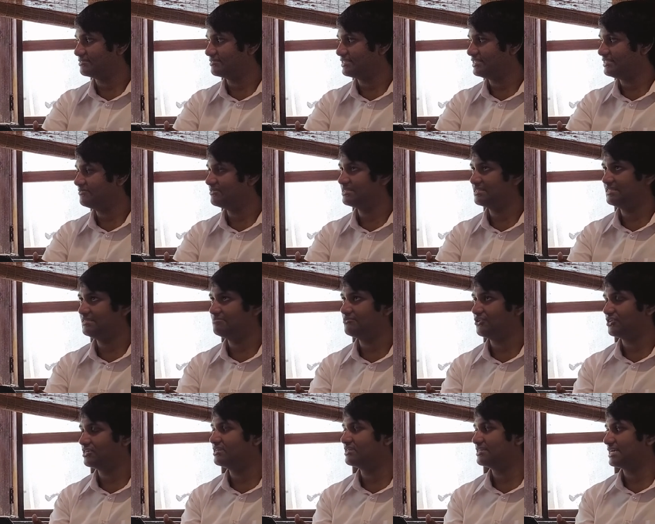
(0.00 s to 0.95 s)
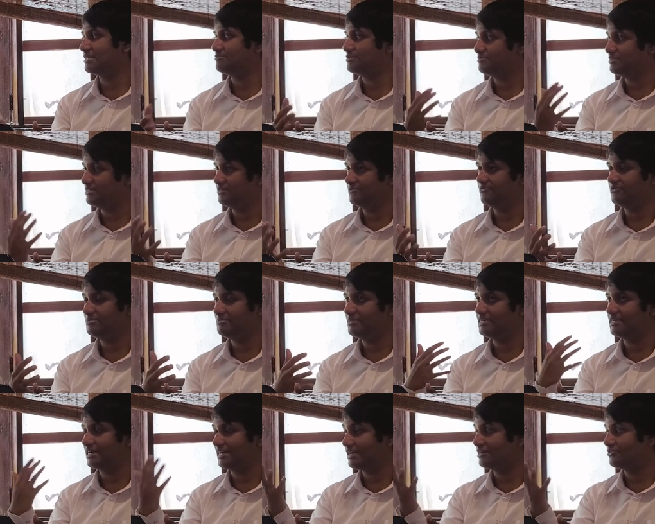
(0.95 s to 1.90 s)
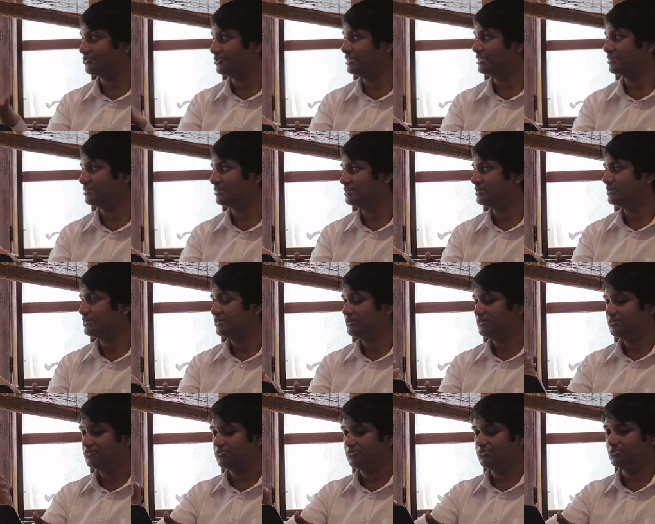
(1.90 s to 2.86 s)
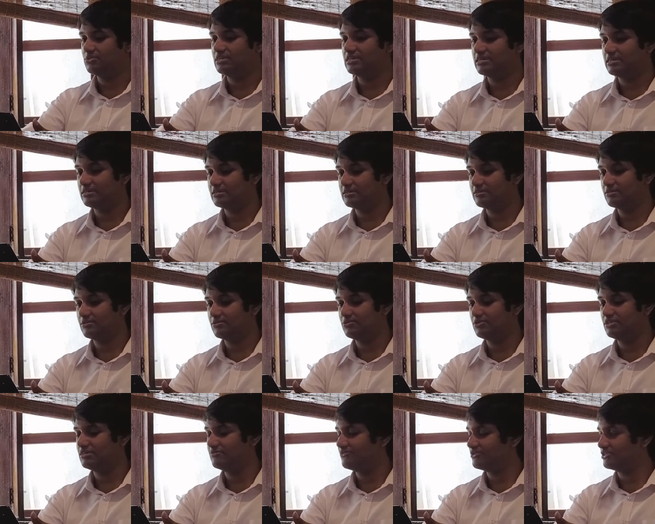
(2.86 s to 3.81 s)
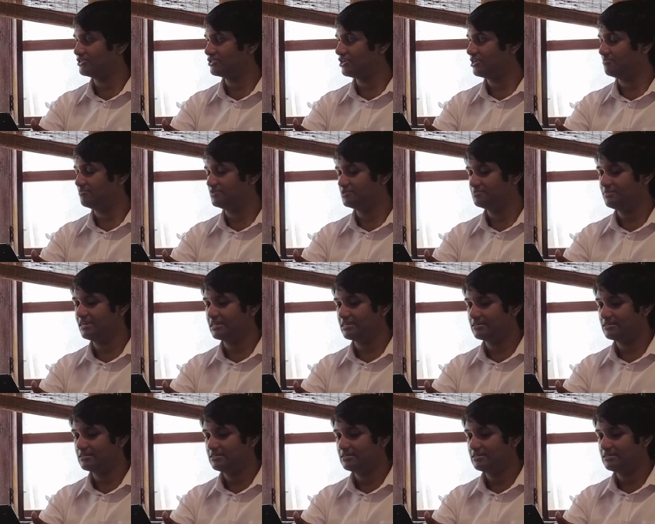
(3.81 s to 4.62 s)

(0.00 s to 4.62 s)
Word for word: Even in modern times, women are going to uh, going for jobs, but